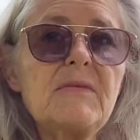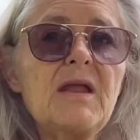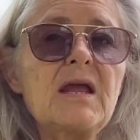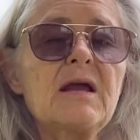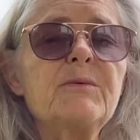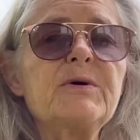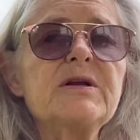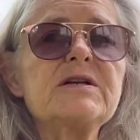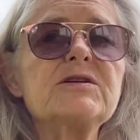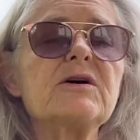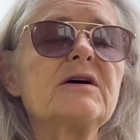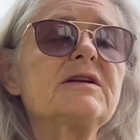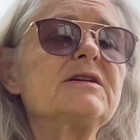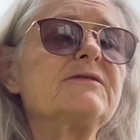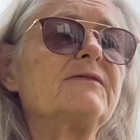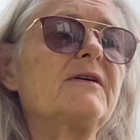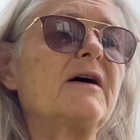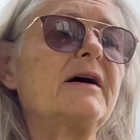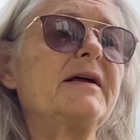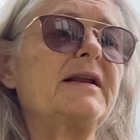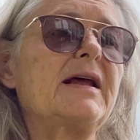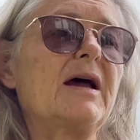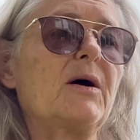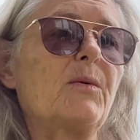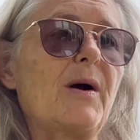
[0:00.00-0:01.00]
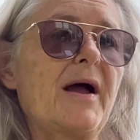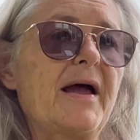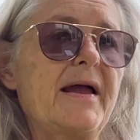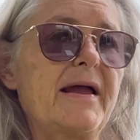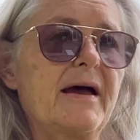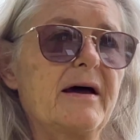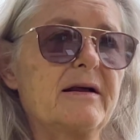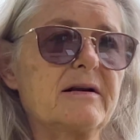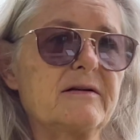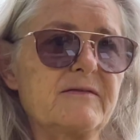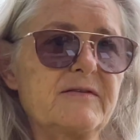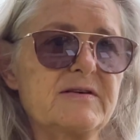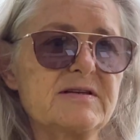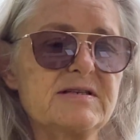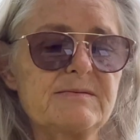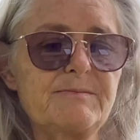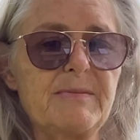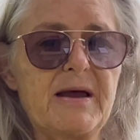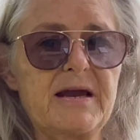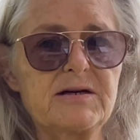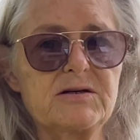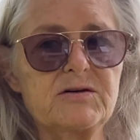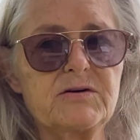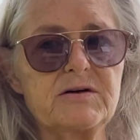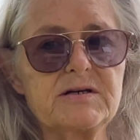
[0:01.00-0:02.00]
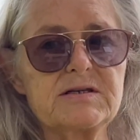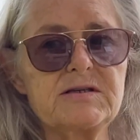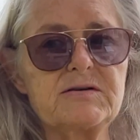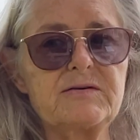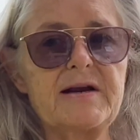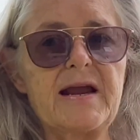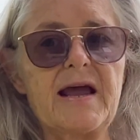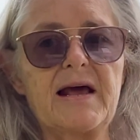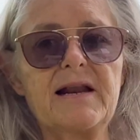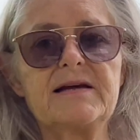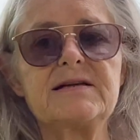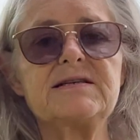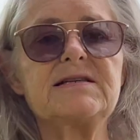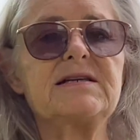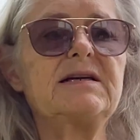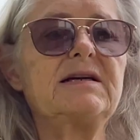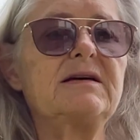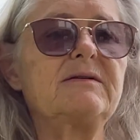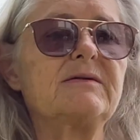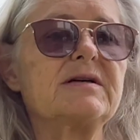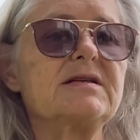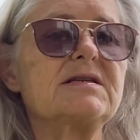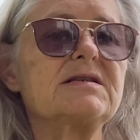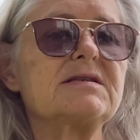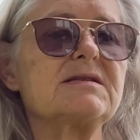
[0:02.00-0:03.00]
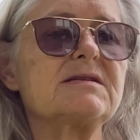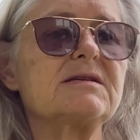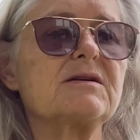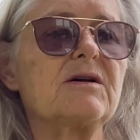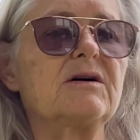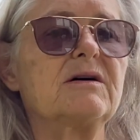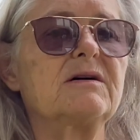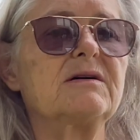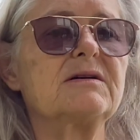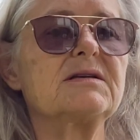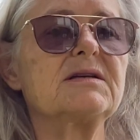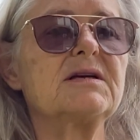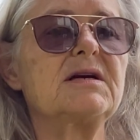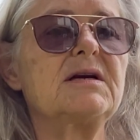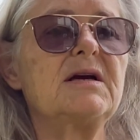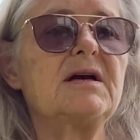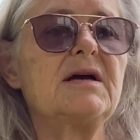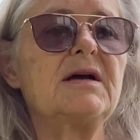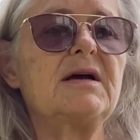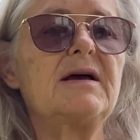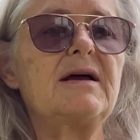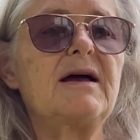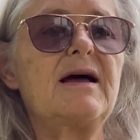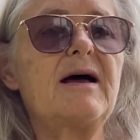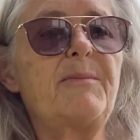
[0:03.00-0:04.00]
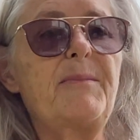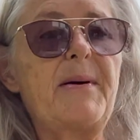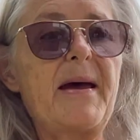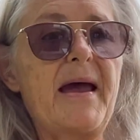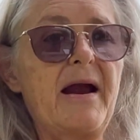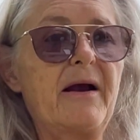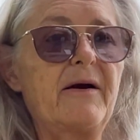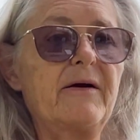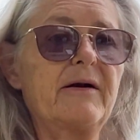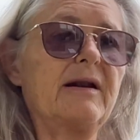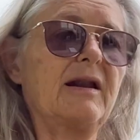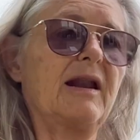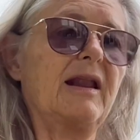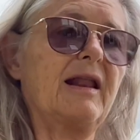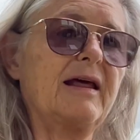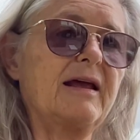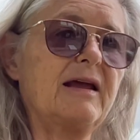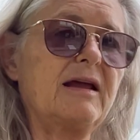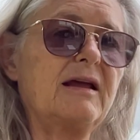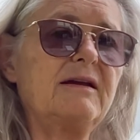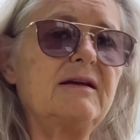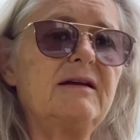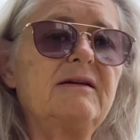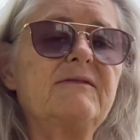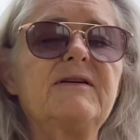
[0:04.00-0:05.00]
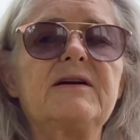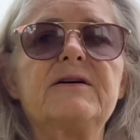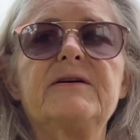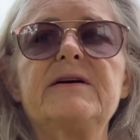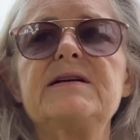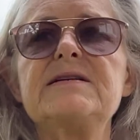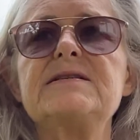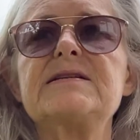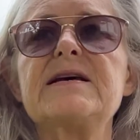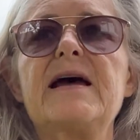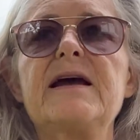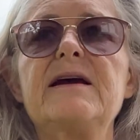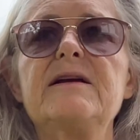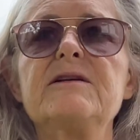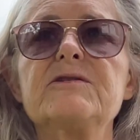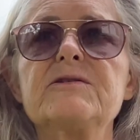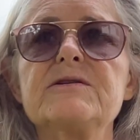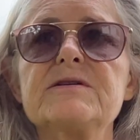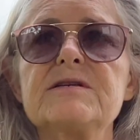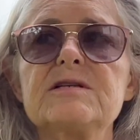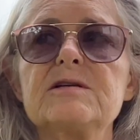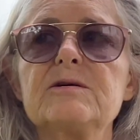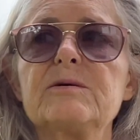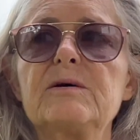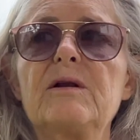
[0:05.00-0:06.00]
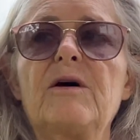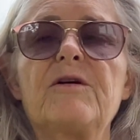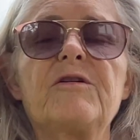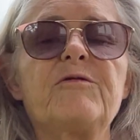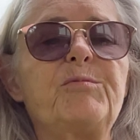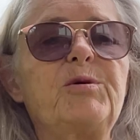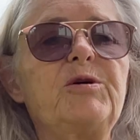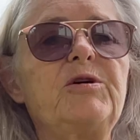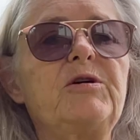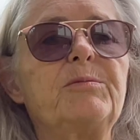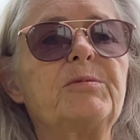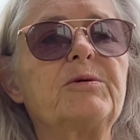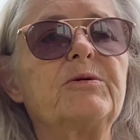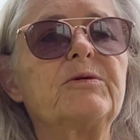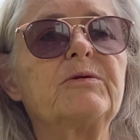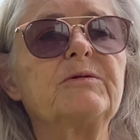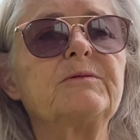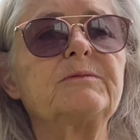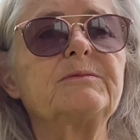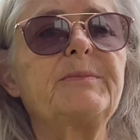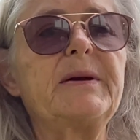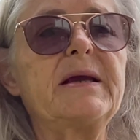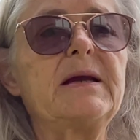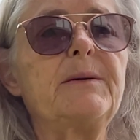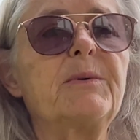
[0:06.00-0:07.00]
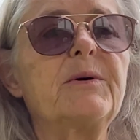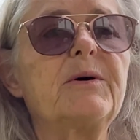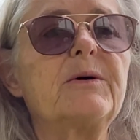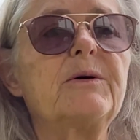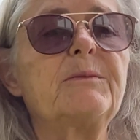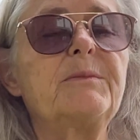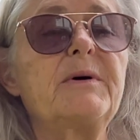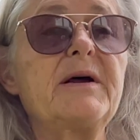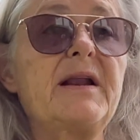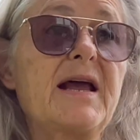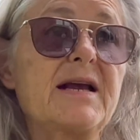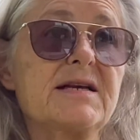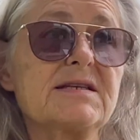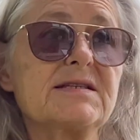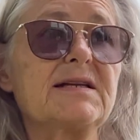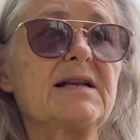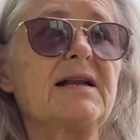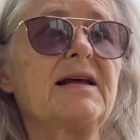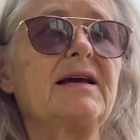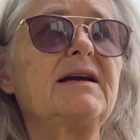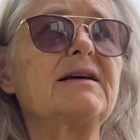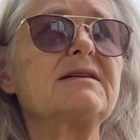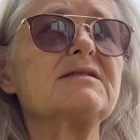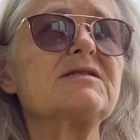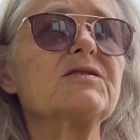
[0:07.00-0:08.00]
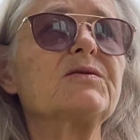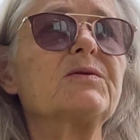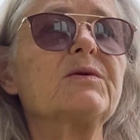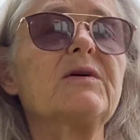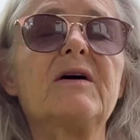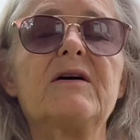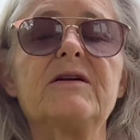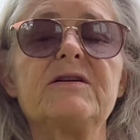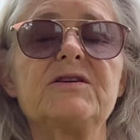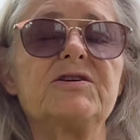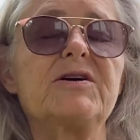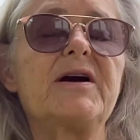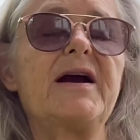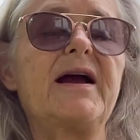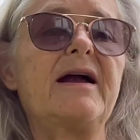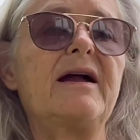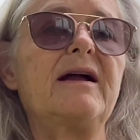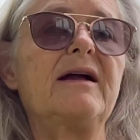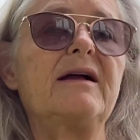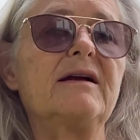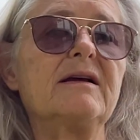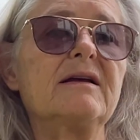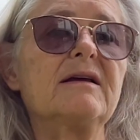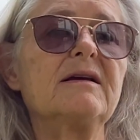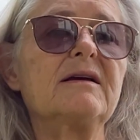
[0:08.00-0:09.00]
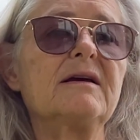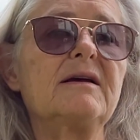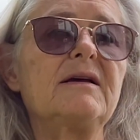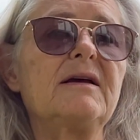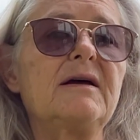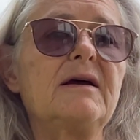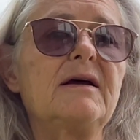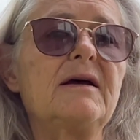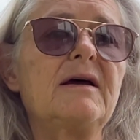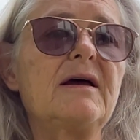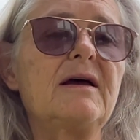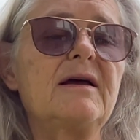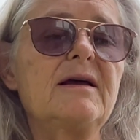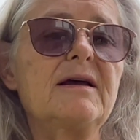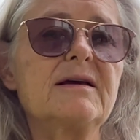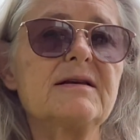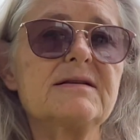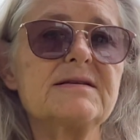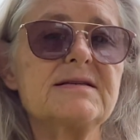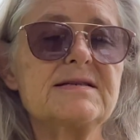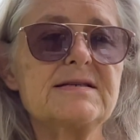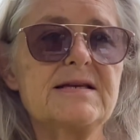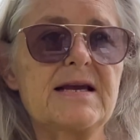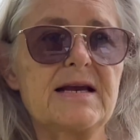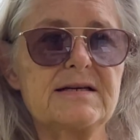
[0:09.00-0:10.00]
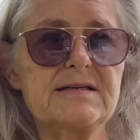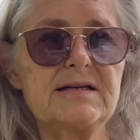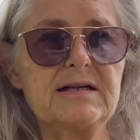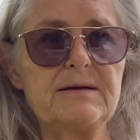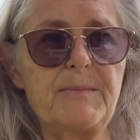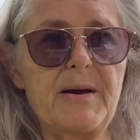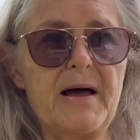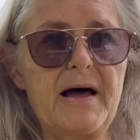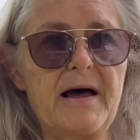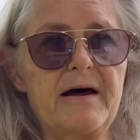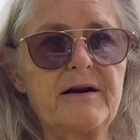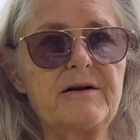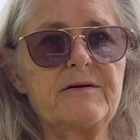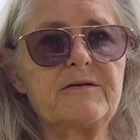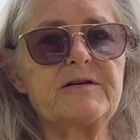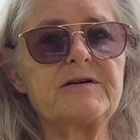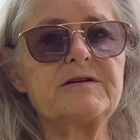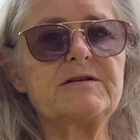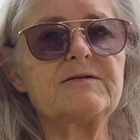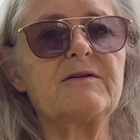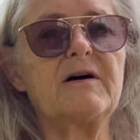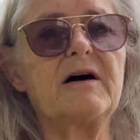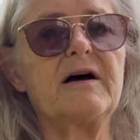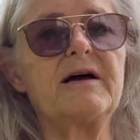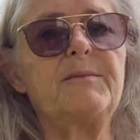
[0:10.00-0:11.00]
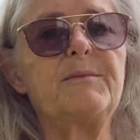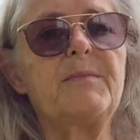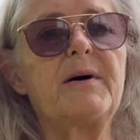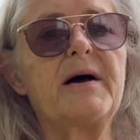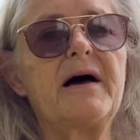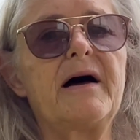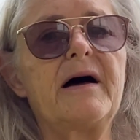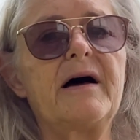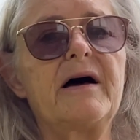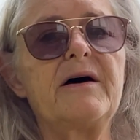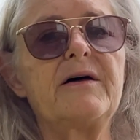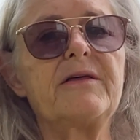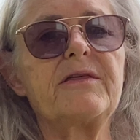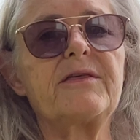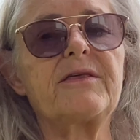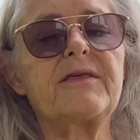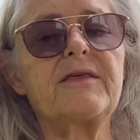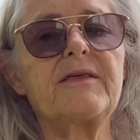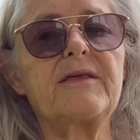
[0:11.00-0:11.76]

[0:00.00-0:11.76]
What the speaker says: And we're trying to find our way out of this matrix reality, which has got apparently very dangerous to a lot of people, but actually it's all on track. It is actually part of the divine path.